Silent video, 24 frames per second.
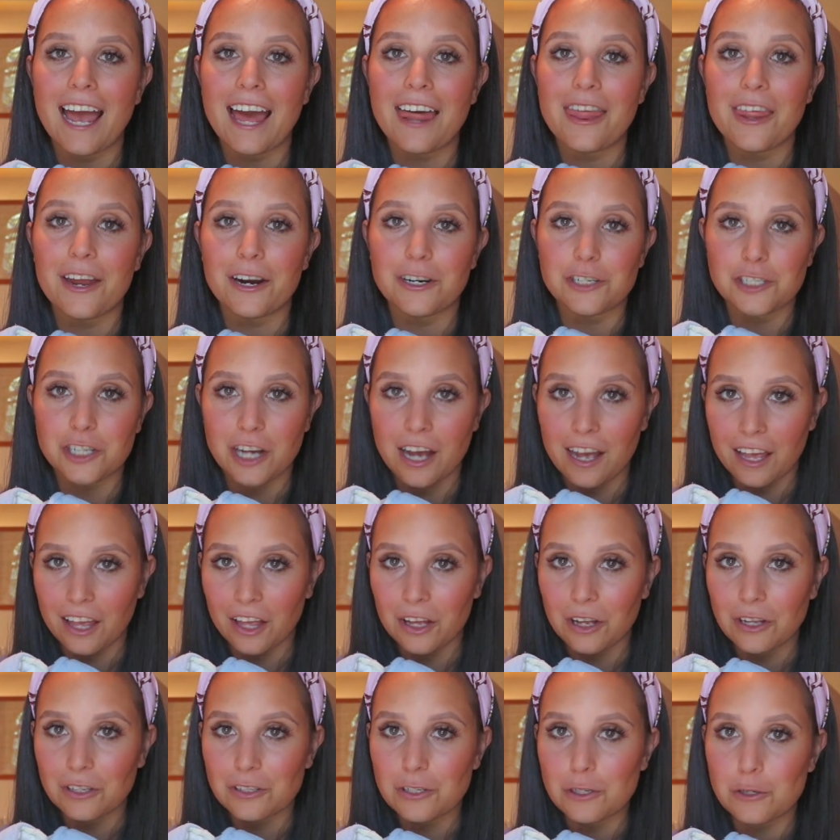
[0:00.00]
their
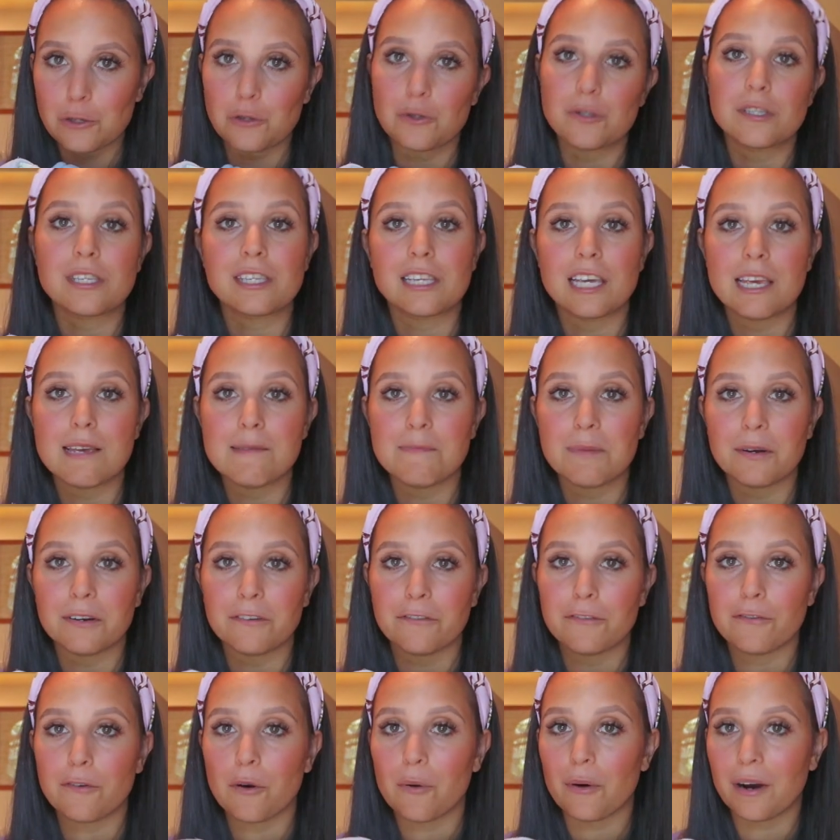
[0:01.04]
child to sleep
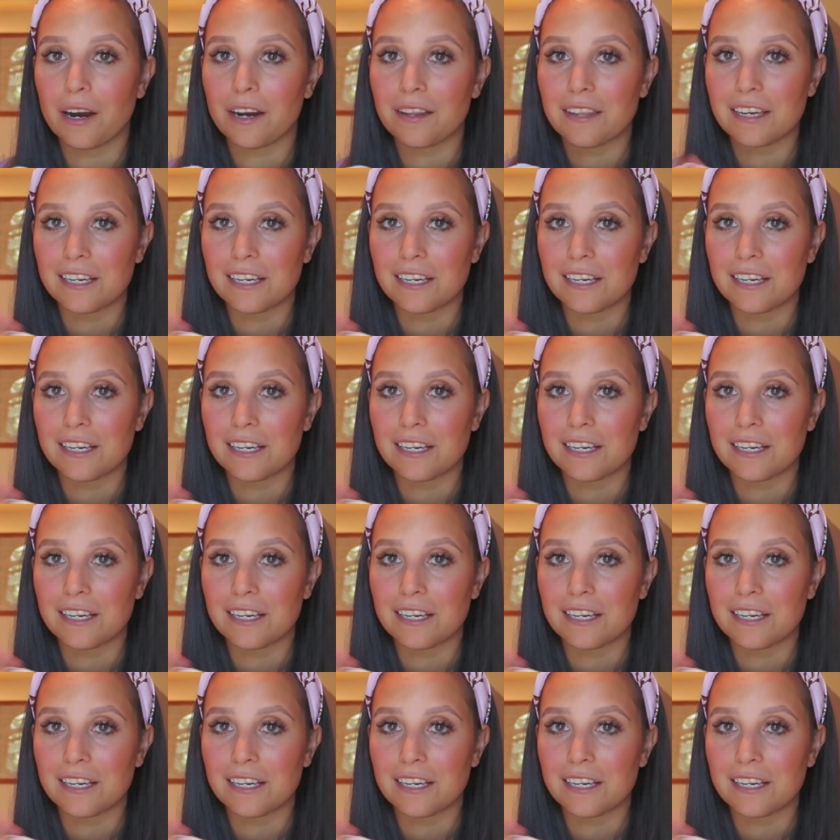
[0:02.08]
for